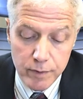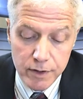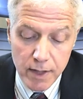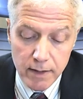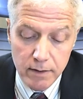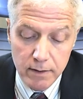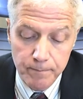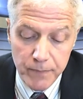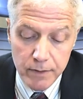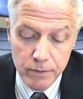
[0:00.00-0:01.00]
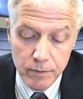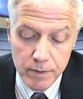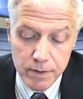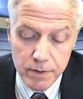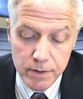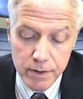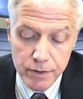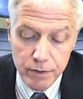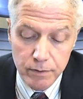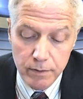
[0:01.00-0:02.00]
rejected Endurance's
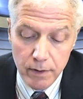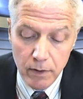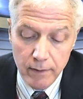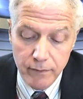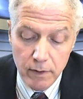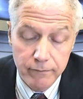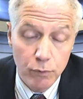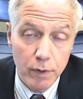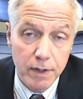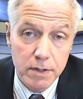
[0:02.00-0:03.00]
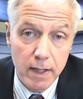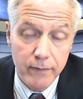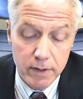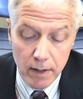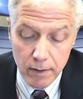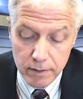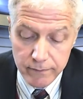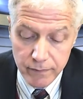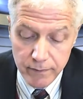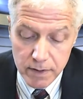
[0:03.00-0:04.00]
initial offer of
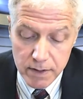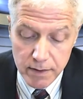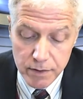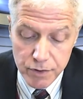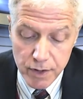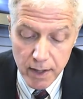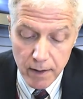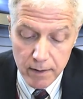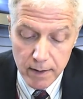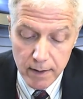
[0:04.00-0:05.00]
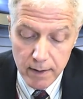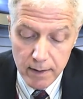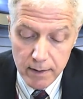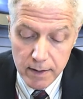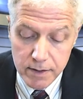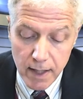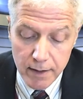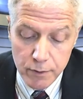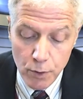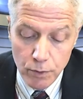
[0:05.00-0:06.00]
$47.50 a share. It's
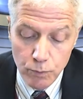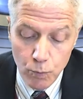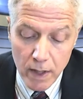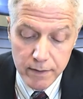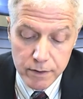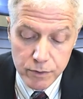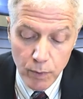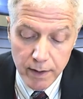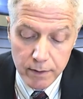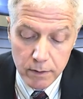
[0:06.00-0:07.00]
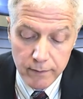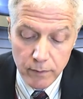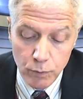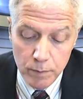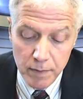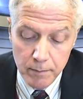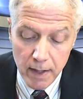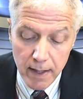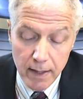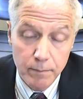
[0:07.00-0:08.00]
not known when the sweetened offer would be
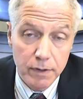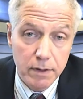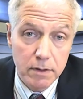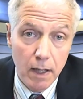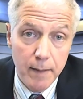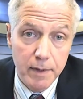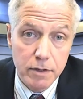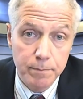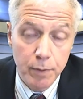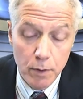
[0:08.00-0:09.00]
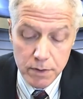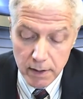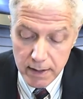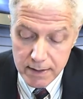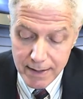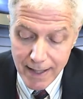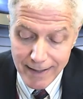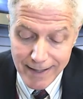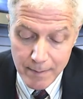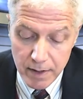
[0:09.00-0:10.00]
made, but the timing supposedly is not
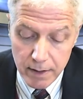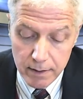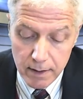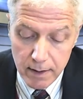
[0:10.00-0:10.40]
imminent.